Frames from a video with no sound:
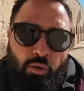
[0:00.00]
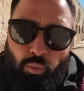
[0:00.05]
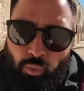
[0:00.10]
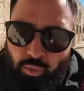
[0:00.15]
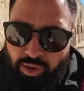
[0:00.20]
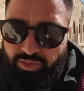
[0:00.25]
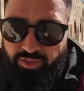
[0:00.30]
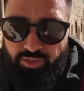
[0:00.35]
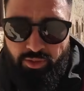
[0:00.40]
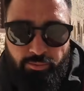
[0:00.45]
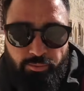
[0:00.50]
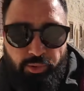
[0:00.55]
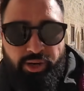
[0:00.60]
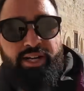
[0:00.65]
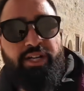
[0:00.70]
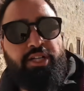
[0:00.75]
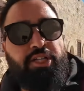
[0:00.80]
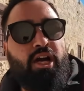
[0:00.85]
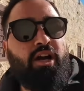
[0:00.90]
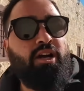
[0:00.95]
with the
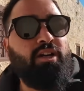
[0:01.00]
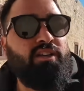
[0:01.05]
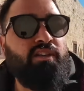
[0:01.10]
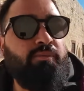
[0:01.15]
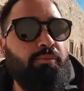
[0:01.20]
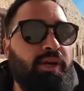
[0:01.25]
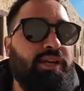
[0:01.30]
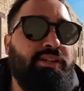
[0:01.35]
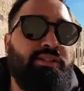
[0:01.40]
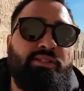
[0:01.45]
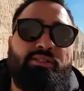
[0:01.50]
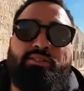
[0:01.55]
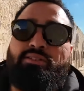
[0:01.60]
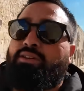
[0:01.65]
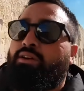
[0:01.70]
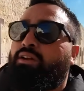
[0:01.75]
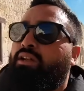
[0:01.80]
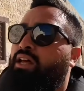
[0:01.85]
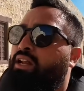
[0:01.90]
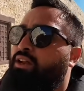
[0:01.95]
British occupation,
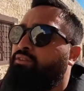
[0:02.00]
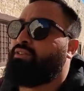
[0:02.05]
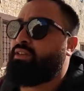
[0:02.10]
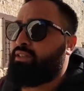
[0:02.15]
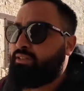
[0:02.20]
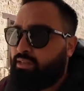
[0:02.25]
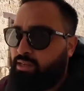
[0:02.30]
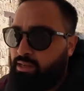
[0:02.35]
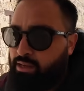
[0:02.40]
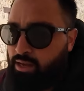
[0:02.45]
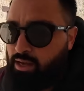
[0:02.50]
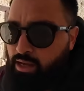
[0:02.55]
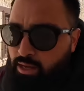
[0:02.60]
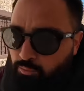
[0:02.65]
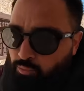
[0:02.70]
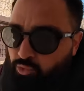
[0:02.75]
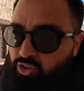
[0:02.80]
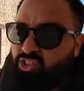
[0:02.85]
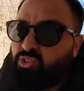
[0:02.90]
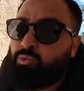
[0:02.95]
so a lot of it
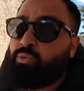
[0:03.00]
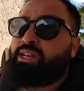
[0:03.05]
was